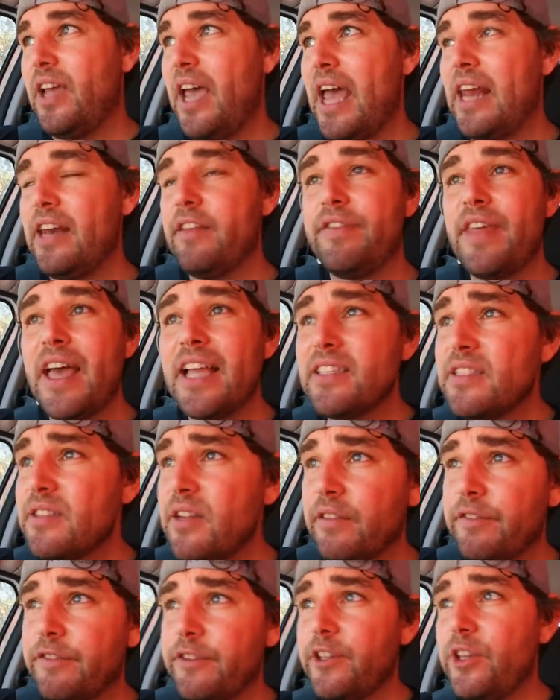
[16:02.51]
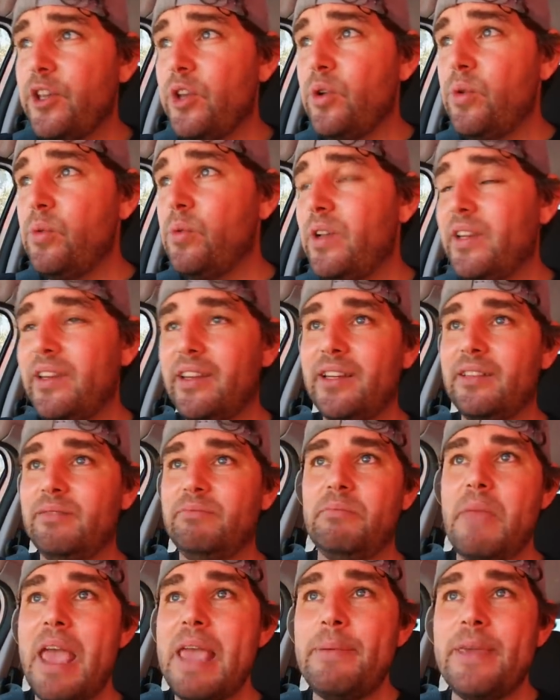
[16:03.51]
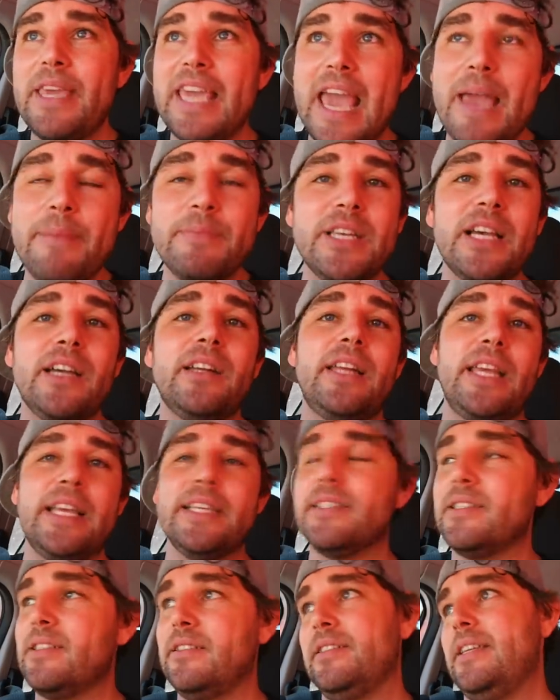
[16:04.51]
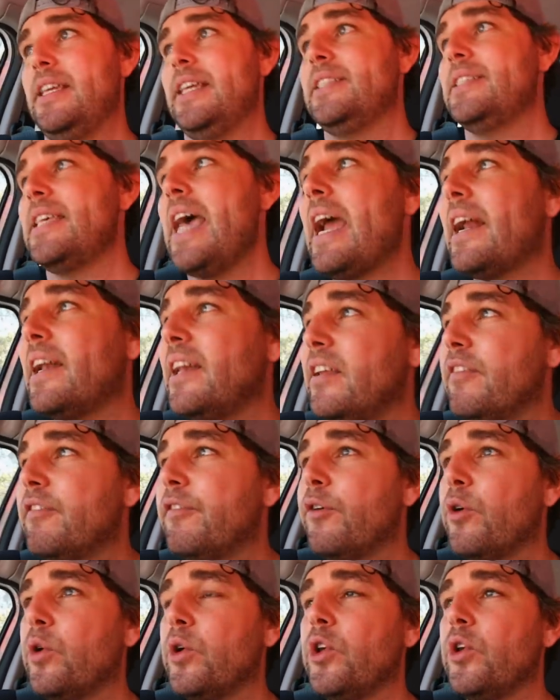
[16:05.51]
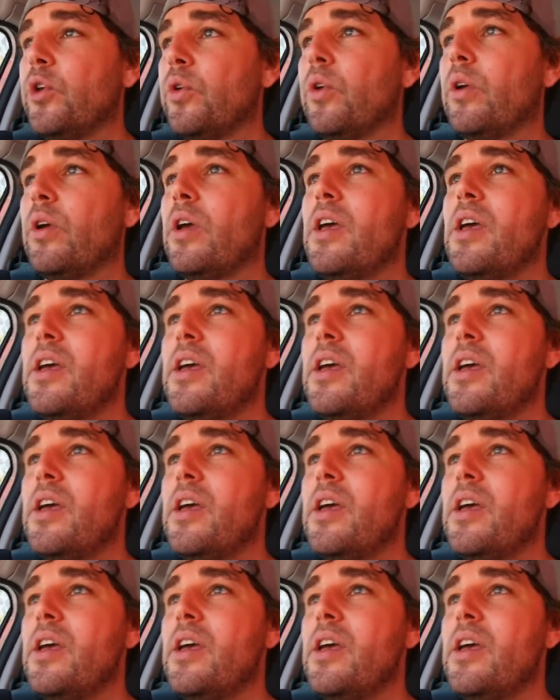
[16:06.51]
And if that's not for you, well then maybe Cape Town isn't exactly for you.